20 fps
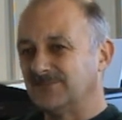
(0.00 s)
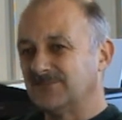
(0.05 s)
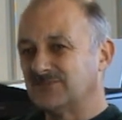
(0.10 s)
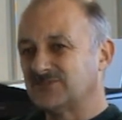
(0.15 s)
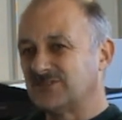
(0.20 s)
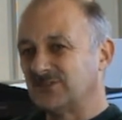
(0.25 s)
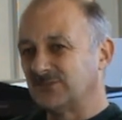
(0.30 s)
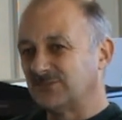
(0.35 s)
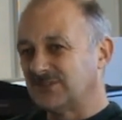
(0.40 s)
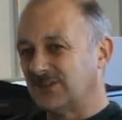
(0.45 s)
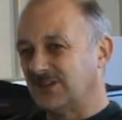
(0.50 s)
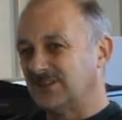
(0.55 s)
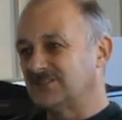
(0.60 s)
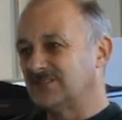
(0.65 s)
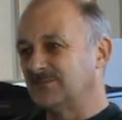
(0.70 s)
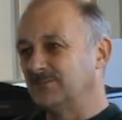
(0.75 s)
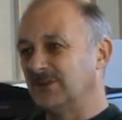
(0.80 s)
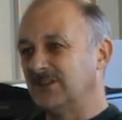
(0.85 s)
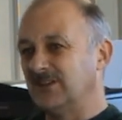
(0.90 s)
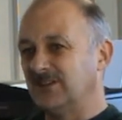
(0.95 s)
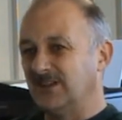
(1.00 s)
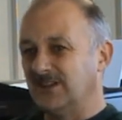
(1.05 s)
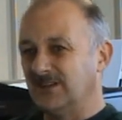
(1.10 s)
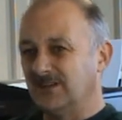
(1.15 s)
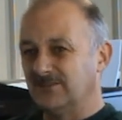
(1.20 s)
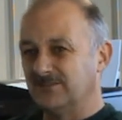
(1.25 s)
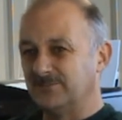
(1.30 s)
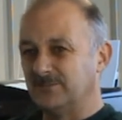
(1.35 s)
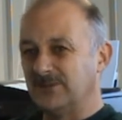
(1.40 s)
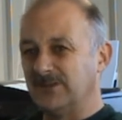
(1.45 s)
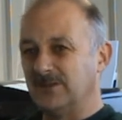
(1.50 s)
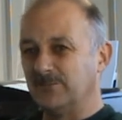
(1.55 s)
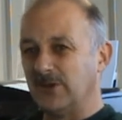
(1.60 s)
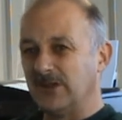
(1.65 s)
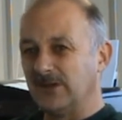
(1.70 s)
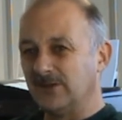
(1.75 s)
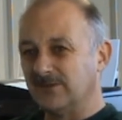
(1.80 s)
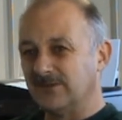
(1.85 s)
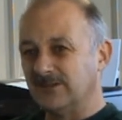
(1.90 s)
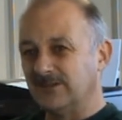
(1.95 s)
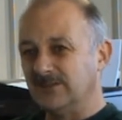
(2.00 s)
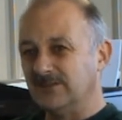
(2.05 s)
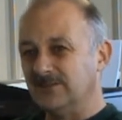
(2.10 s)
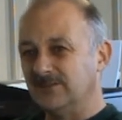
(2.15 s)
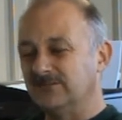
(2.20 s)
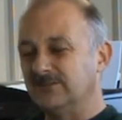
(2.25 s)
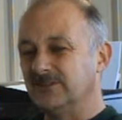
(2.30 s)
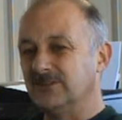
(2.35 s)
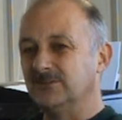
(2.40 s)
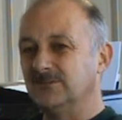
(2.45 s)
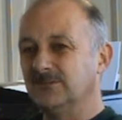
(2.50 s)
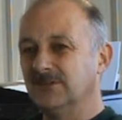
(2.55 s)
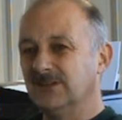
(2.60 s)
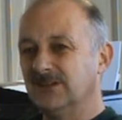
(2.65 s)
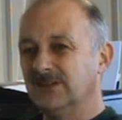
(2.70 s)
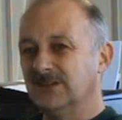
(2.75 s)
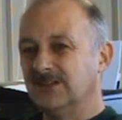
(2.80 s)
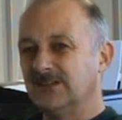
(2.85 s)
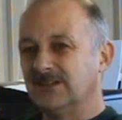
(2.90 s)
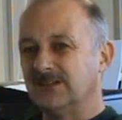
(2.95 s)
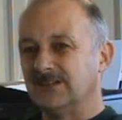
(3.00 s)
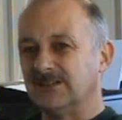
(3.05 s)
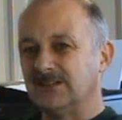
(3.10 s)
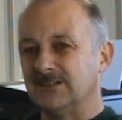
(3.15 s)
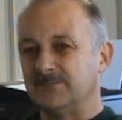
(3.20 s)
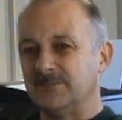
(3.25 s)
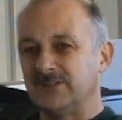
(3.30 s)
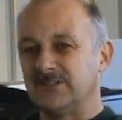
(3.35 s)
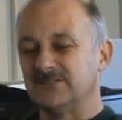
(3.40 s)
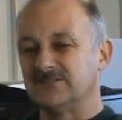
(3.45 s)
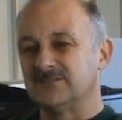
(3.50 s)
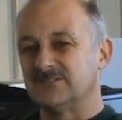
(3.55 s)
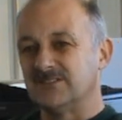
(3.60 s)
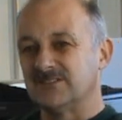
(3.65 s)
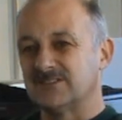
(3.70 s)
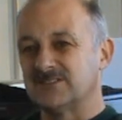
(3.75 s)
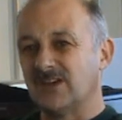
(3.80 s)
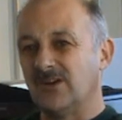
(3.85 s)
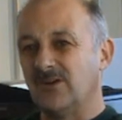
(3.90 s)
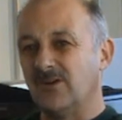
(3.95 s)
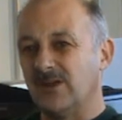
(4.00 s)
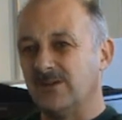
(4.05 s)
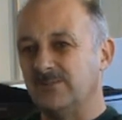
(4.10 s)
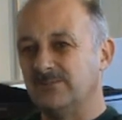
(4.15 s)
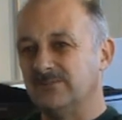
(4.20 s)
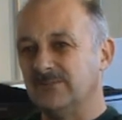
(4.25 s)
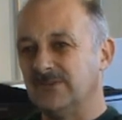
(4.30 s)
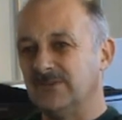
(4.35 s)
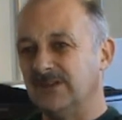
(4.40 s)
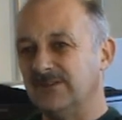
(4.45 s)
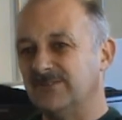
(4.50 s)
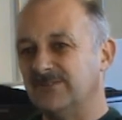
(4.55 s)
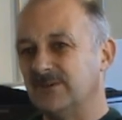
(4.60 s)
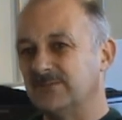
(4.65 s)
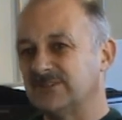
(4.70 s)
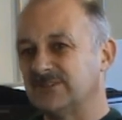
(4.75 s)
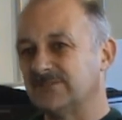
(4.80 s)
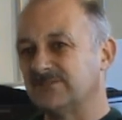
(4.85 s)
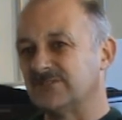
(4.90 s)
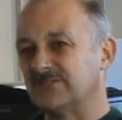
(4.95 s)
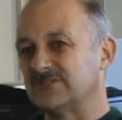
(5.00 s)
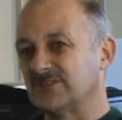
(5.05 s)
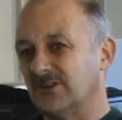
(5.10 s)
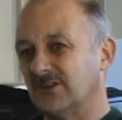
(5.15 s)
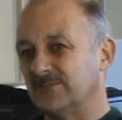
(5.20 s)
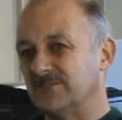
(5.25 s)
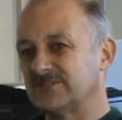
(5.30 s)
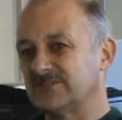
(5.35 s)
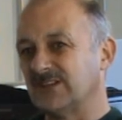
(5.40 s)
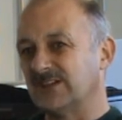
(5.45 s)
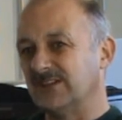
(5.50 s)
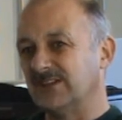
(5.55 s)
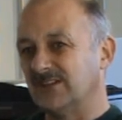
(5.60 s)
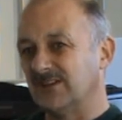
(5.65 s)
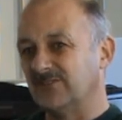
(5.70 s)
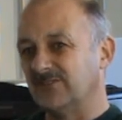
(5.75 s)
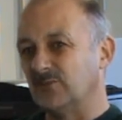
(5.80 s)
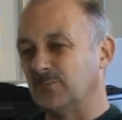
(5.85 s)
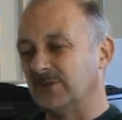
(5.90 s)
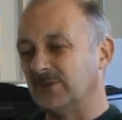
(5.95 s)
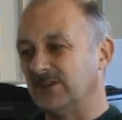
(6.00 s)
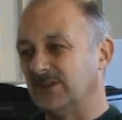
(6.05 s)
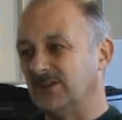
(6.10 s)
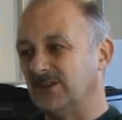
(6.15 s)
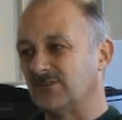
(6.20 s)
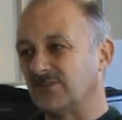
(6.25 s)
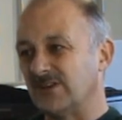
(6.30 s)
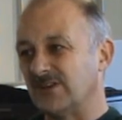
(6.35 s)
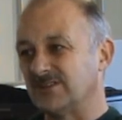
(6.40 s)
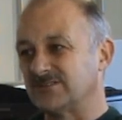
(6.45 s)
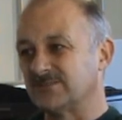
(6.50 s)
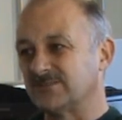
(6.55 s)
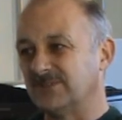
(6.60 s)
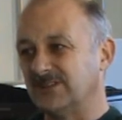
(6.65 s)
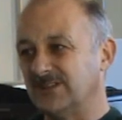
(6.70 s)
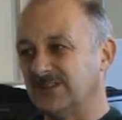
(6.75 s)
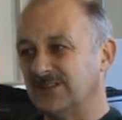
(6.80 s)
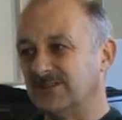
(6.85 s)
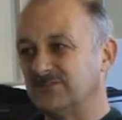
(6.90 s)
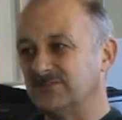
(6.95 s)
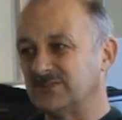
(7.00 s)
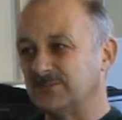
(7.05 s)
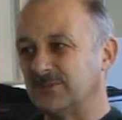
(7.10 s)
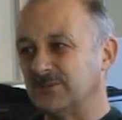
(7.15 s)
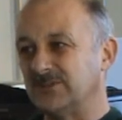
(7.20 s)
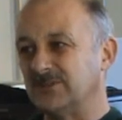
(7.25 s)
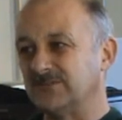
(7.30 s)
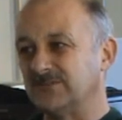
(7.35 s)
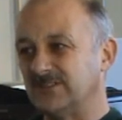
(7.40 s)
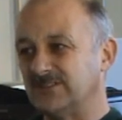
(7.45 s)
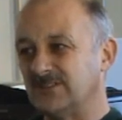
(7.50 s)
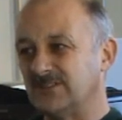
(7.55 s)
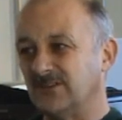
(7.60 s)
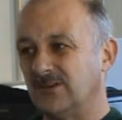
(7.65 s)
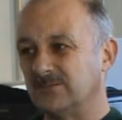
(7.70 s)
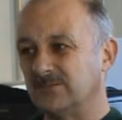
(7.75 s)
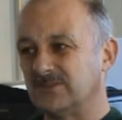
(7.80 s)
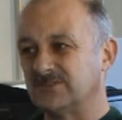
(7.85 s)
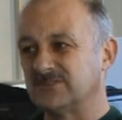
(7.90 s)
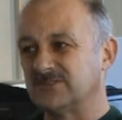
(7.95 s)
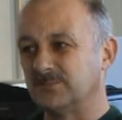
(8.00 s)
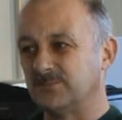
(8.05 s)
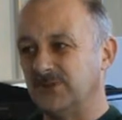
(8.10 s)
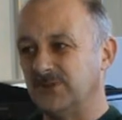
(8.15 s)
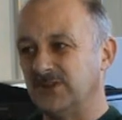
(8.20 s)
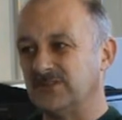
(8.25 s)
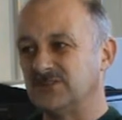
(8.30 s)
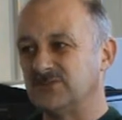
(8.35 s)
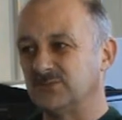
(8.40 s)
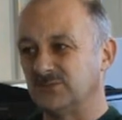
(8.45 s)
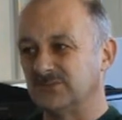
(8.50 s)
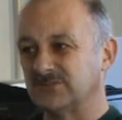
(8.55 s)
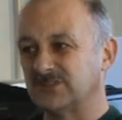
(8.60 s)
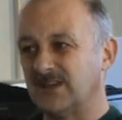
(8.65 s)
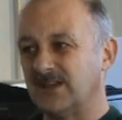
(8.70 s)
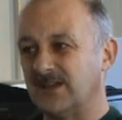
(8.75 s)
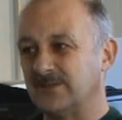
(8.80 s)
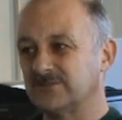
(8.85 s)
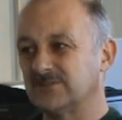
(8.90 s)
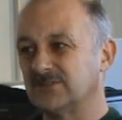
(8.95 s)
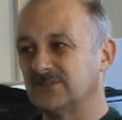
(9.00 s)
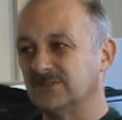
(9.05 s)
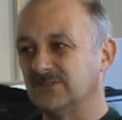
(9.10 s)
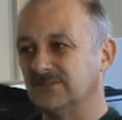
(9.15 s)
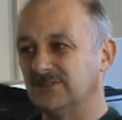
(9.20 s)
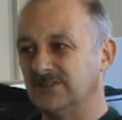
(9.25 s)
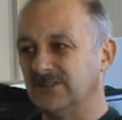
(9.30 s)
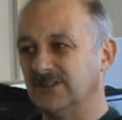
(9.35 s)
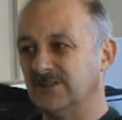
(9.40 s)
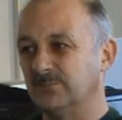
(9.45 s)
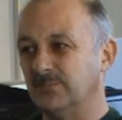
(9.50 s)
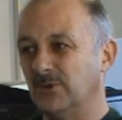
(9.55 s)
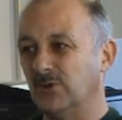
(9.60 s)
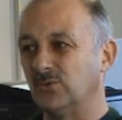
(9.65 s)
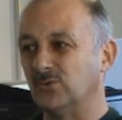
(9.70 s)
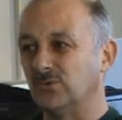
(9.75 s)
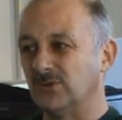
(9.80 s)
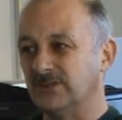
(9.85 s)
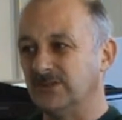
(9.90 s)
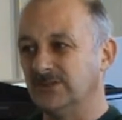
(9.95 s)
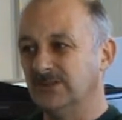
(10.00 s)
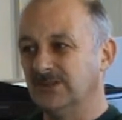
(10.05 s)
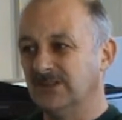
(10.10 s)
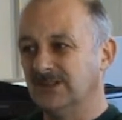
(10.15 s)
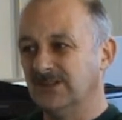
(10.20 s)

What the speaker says: Still takes the mickey out of me about the interview, because at the time, if there was ever a time to take over being a groundsman here, it was the perfect time, because the pitch was absolutely appalling.